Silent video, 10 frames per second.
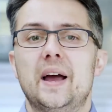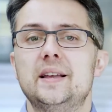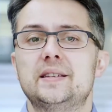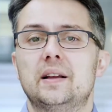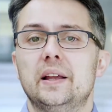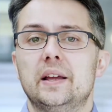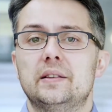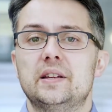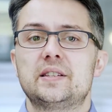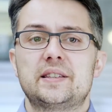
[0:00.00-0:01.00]
Basically,
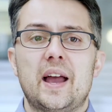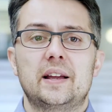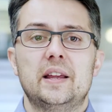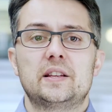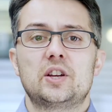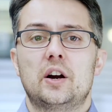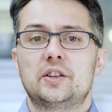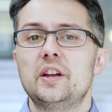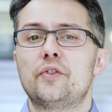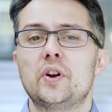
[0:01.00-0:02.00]
these techniques are
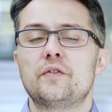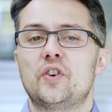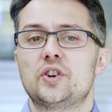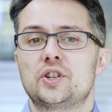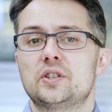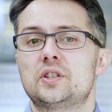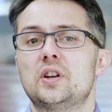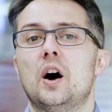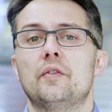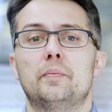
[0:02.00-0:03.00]
different
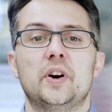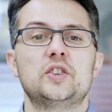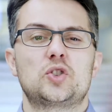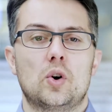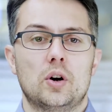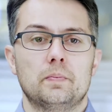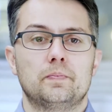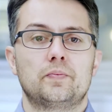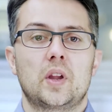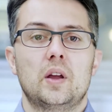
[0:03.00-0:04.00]
versions of brainstorm.
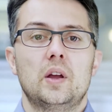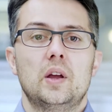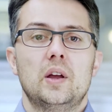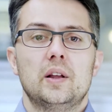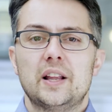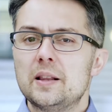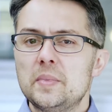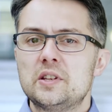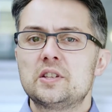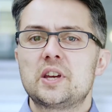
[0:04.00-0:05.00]
Let
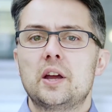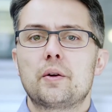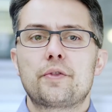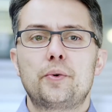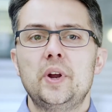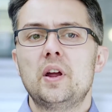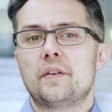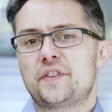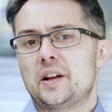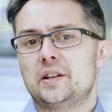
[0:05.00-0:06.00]
me detail 3
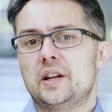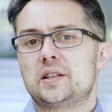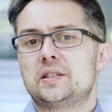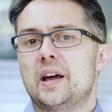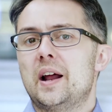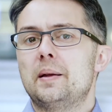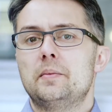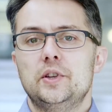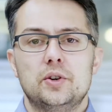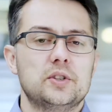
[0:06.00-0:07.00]
of techniques that
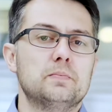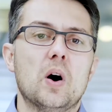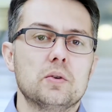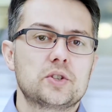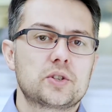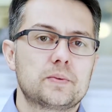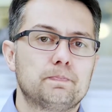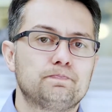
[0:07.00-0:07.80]
I use most.